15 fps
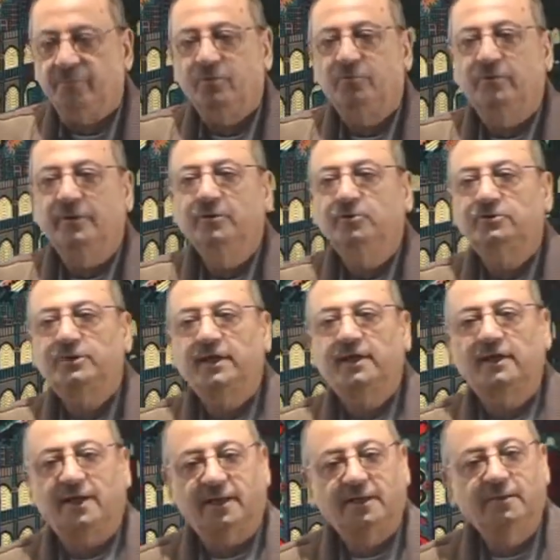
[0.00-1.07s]
When you say
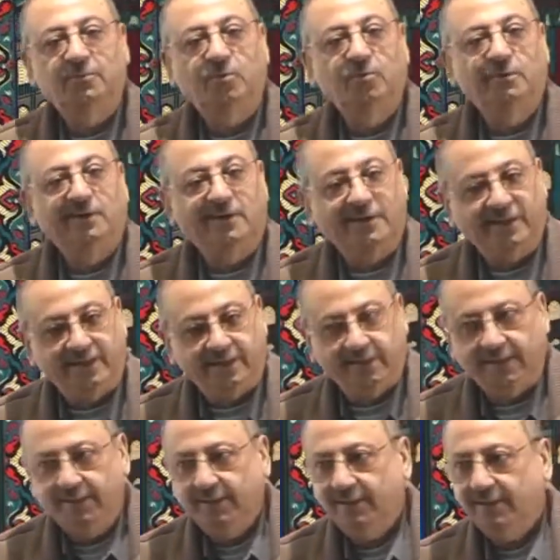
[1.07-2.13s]
qaribun
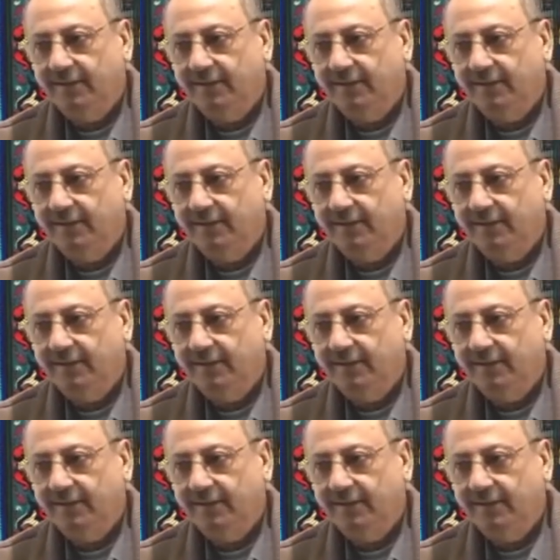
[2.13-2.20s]
li,